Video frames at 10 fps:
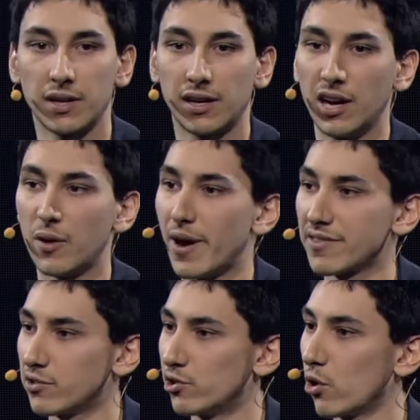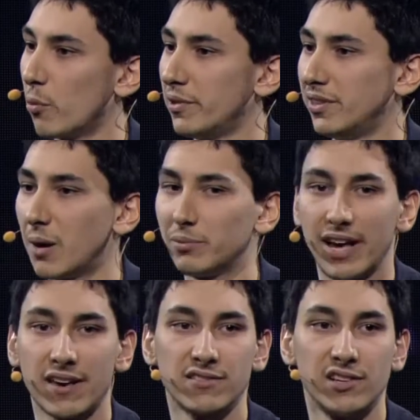Kik Messenger opened up.
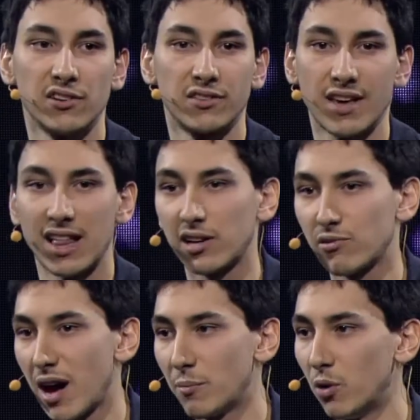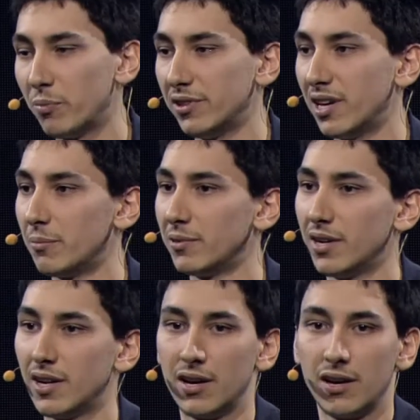Last year, Telegram opened up.
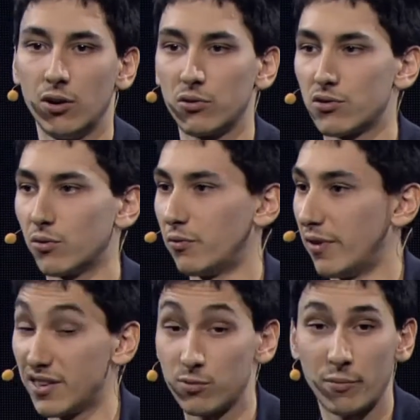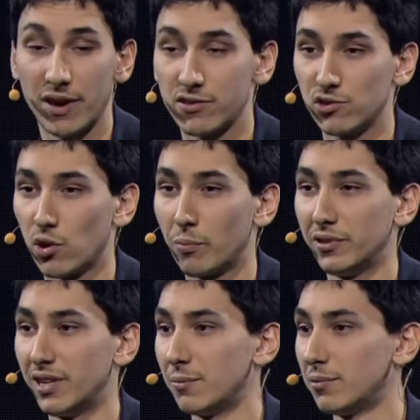Also, Facebook Messenger
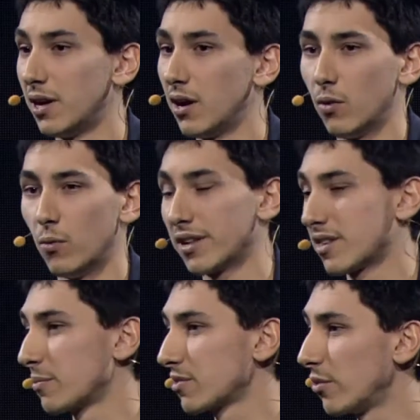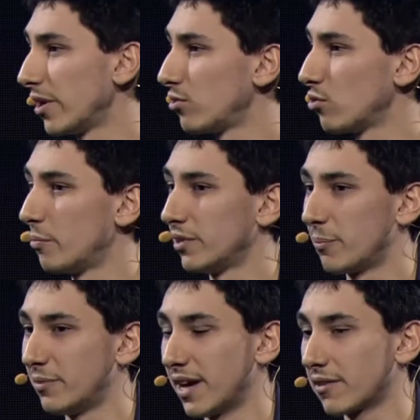opened up. WhatsApp is going to open
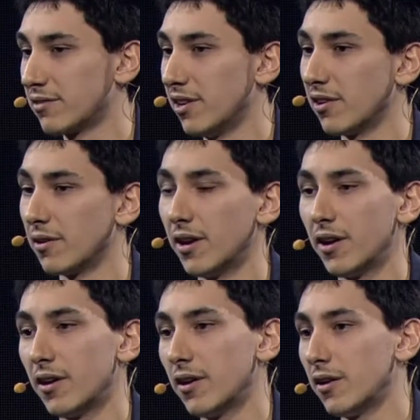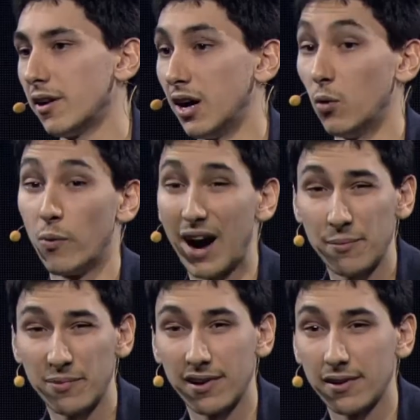up next year.
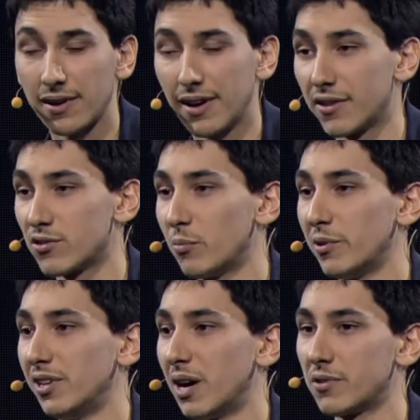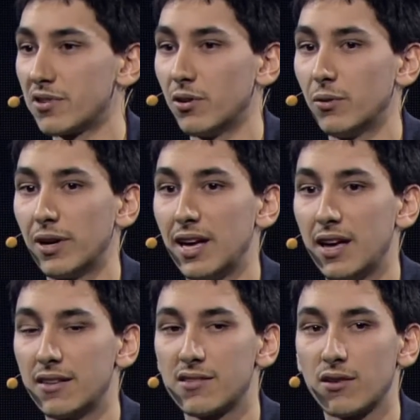Viber has opened up. So
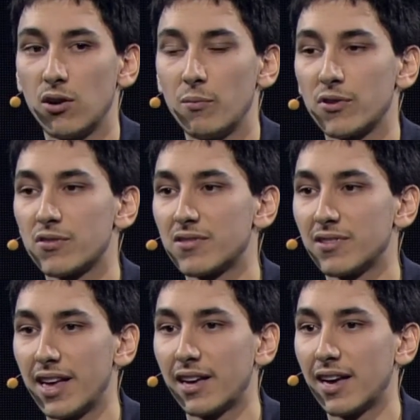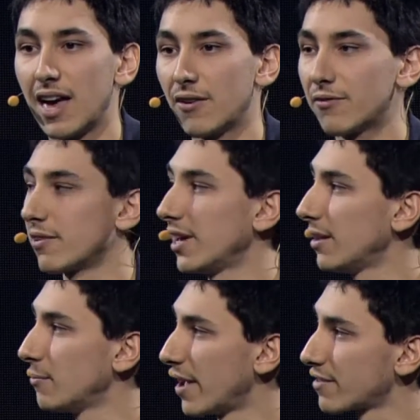it's almost like
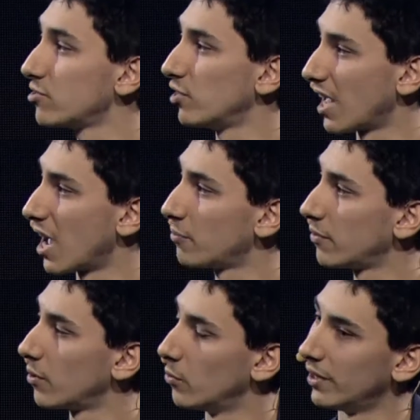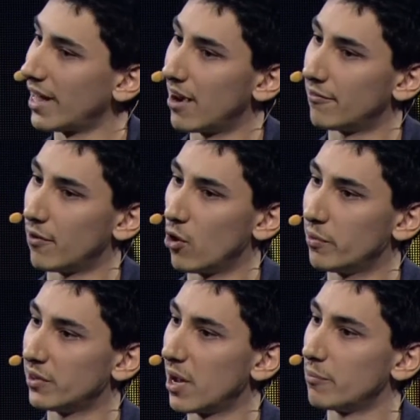every messaging app will have
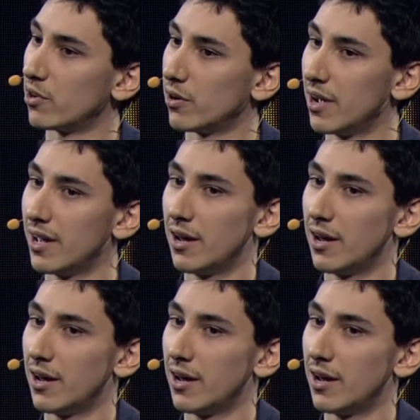opened up their